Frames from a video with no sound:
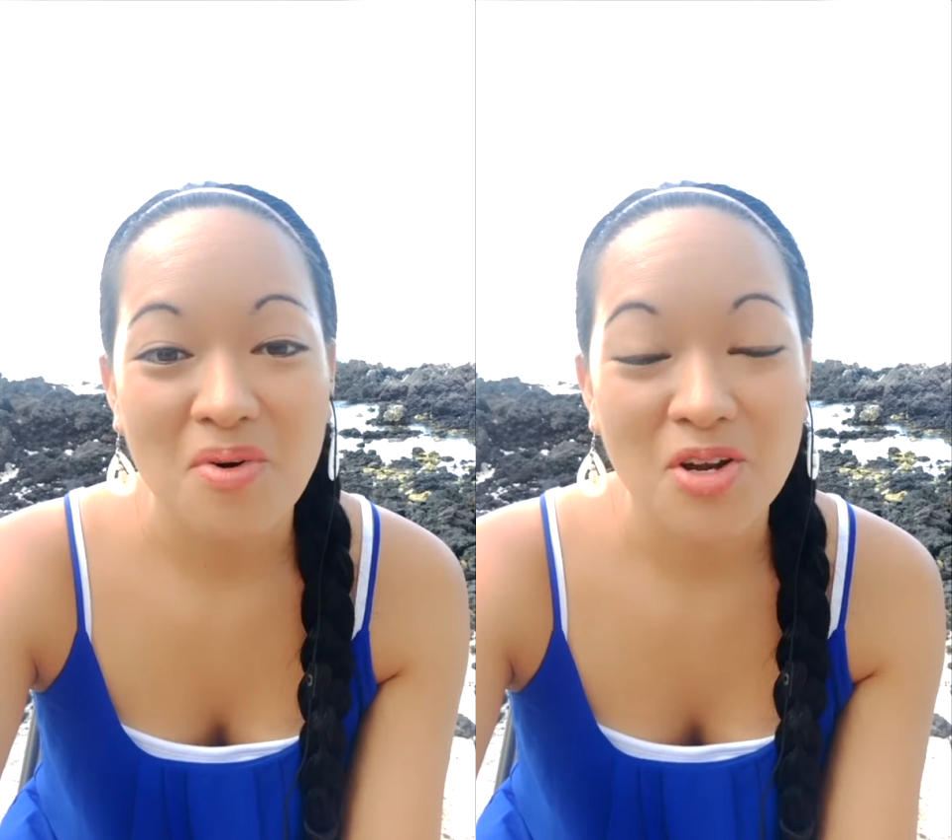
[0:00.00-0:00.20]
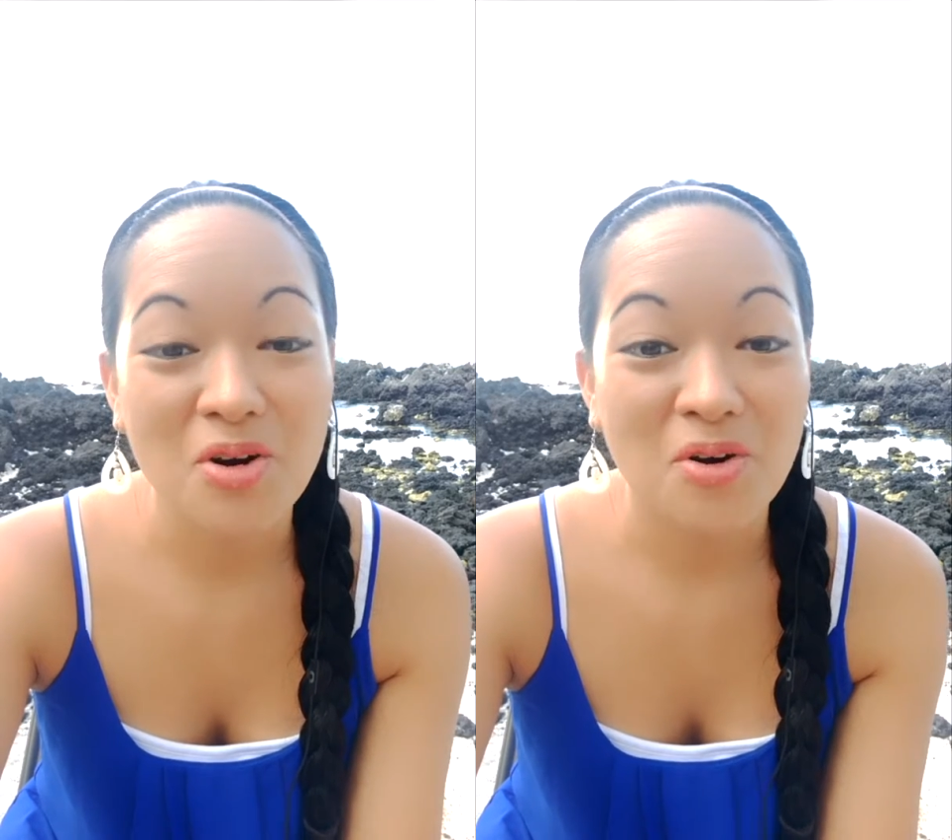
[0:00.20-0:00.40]

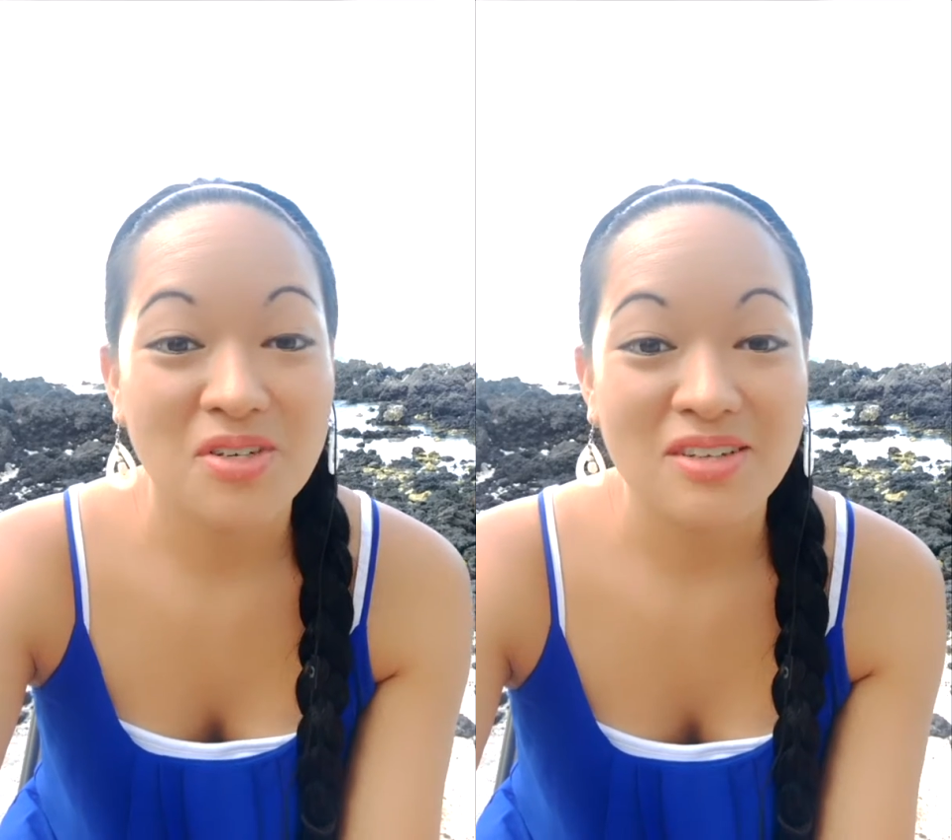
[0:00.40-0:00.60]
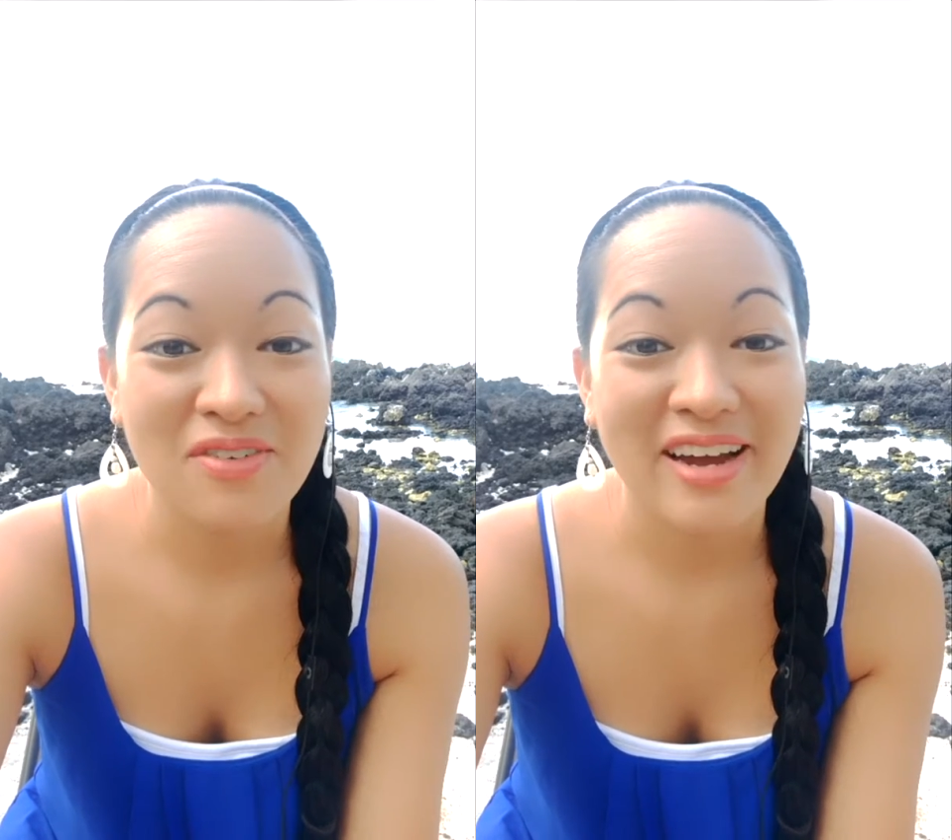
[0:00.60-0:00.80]
your
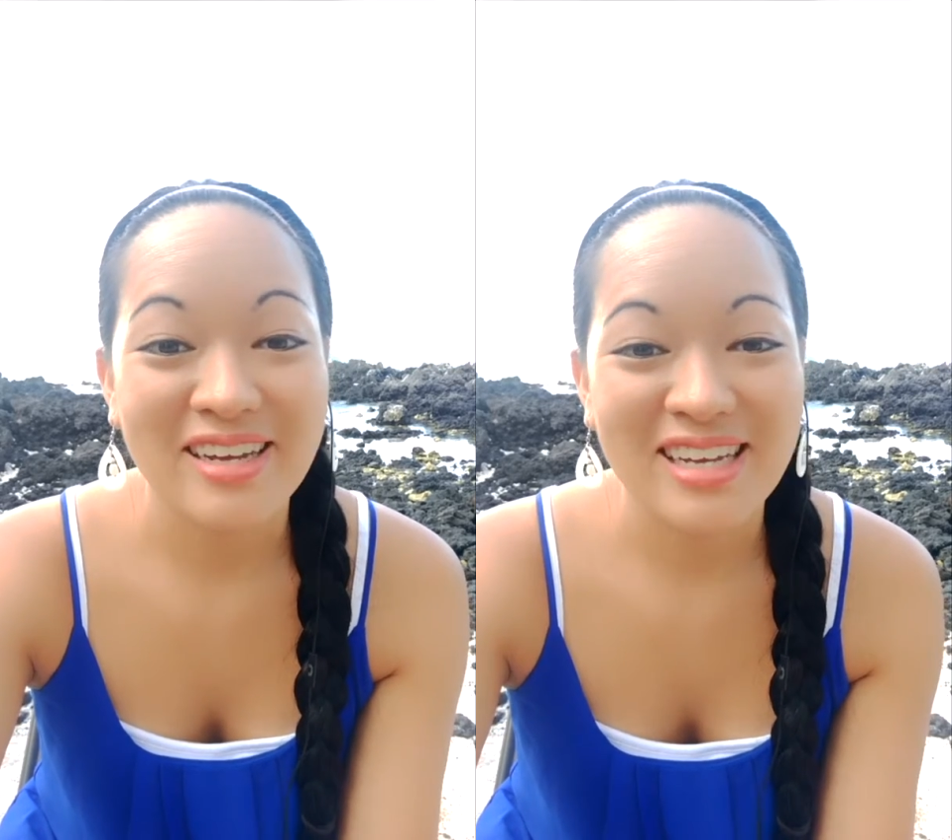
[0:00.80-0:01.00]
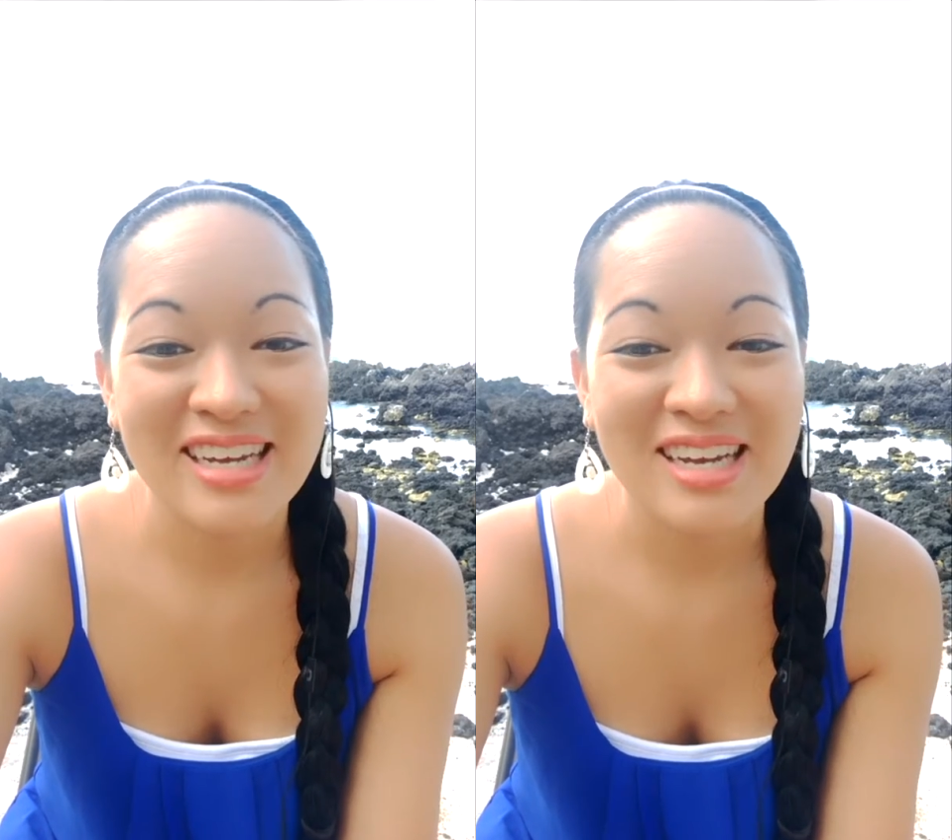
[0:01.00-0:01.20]

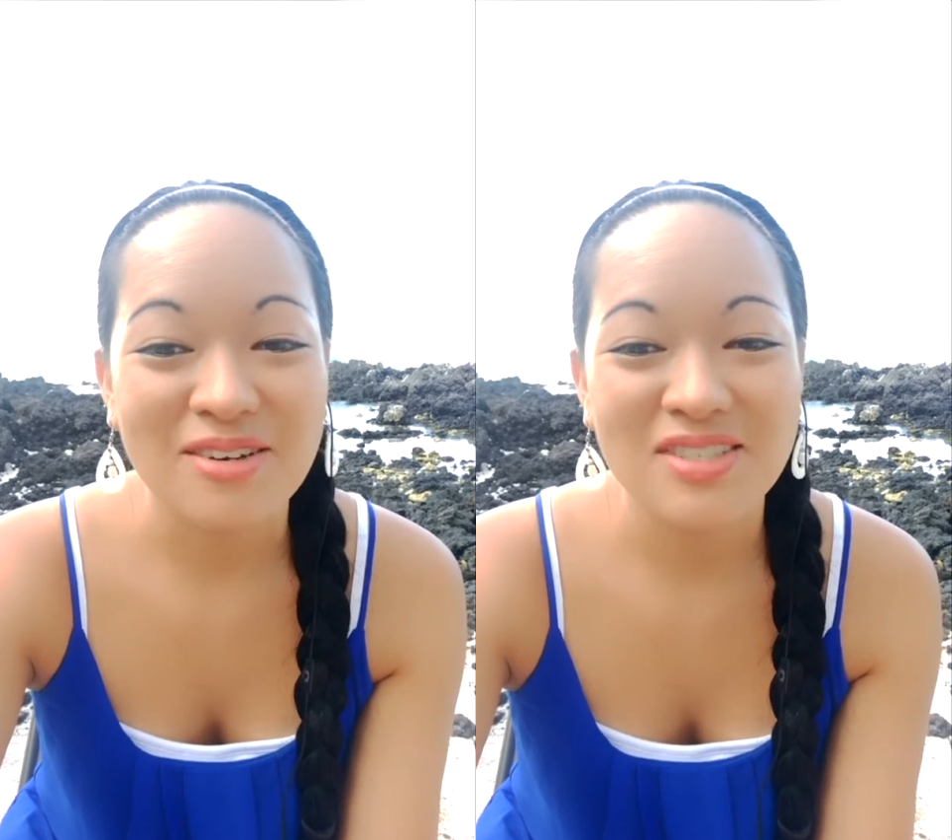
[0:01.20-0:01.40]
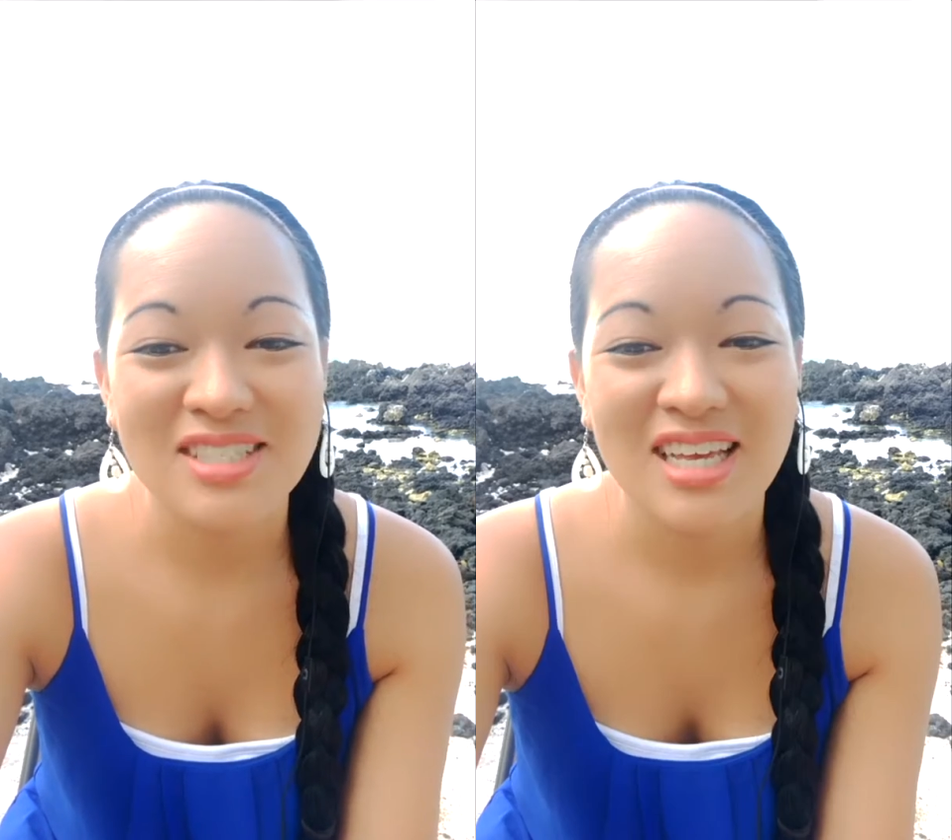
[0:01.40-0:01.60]
divine gifts.